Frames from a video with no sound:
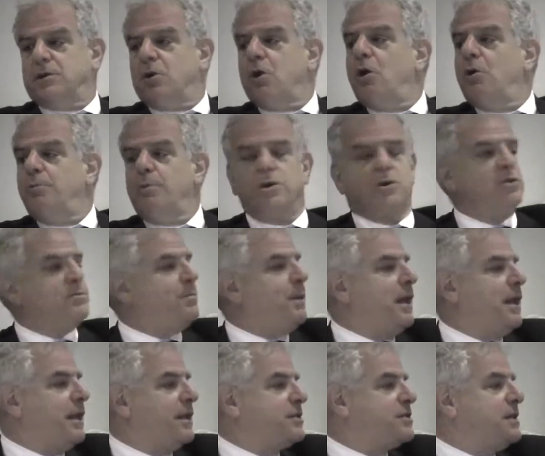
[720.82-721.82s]
Your homeowner's
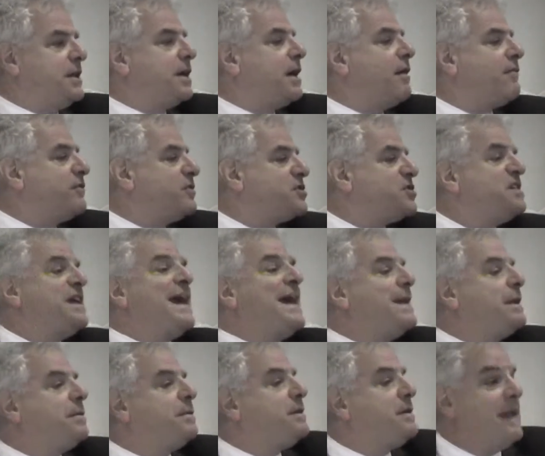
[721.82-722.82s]
policy covers
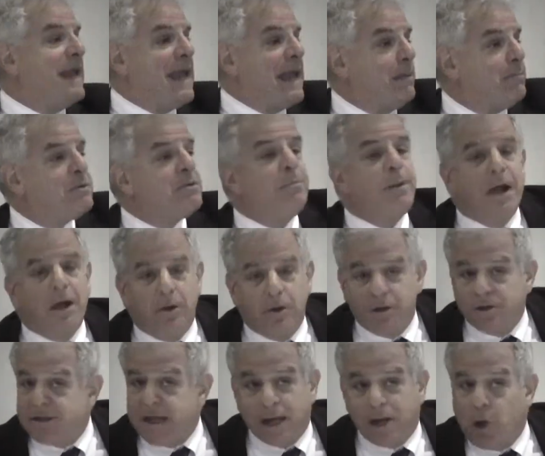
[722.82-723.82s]
10 named
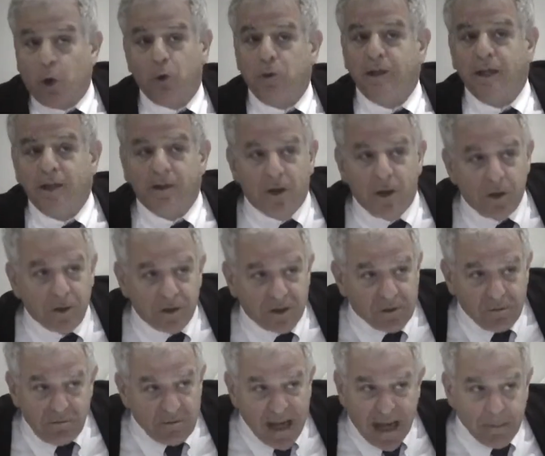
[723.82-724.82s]
perils, and only those
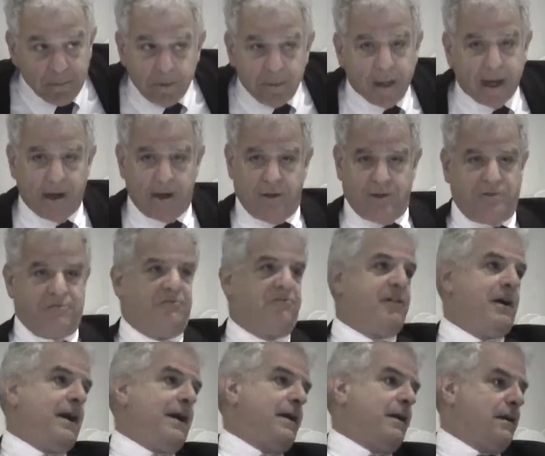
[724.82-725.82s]
named perils,
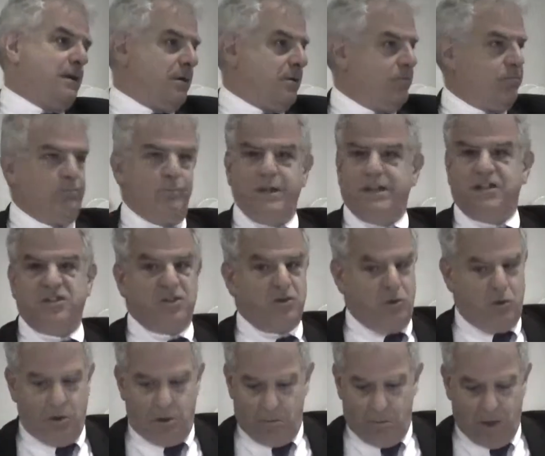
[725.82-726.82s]
fire,
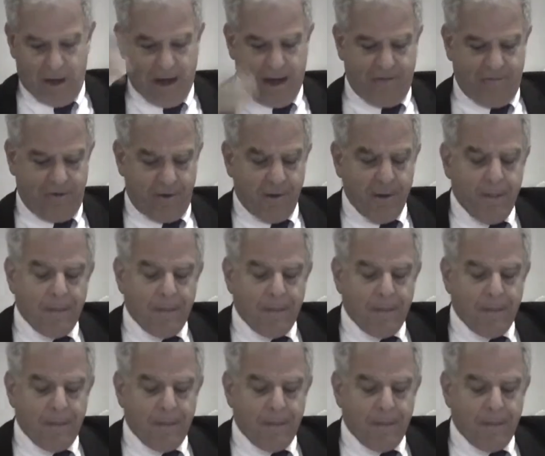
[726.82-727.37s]
windstorm, whatever.